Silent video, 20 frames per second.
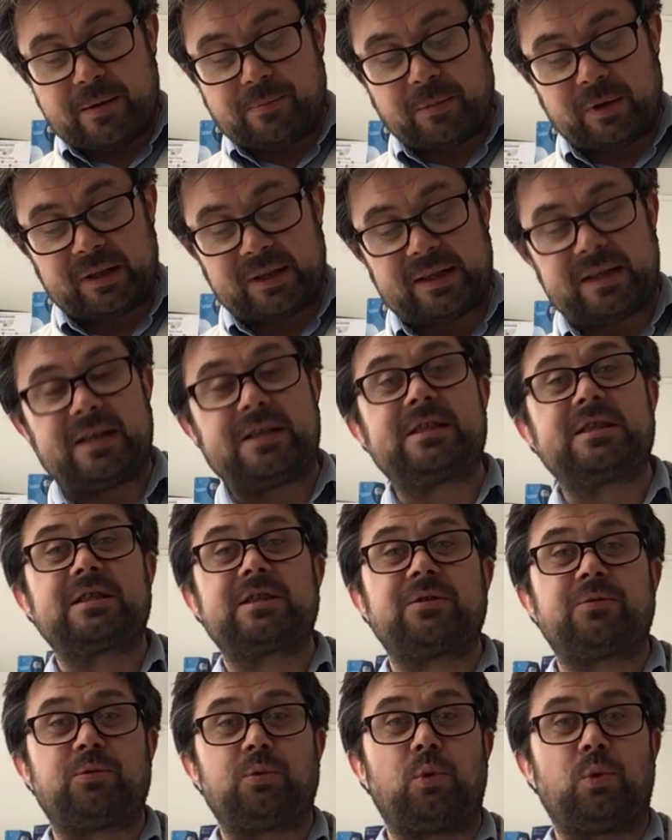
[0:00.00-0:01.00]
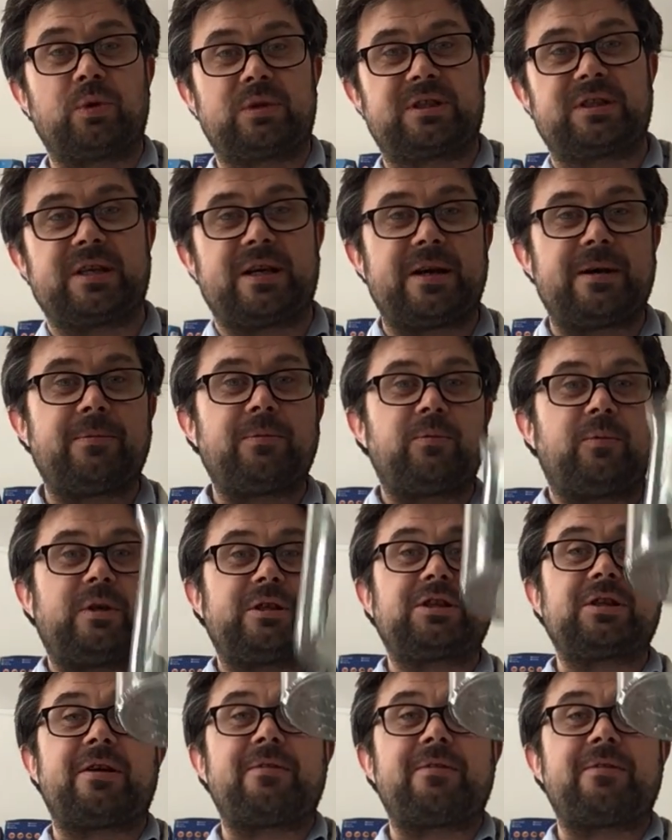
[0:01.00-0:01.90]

millilitres of water, which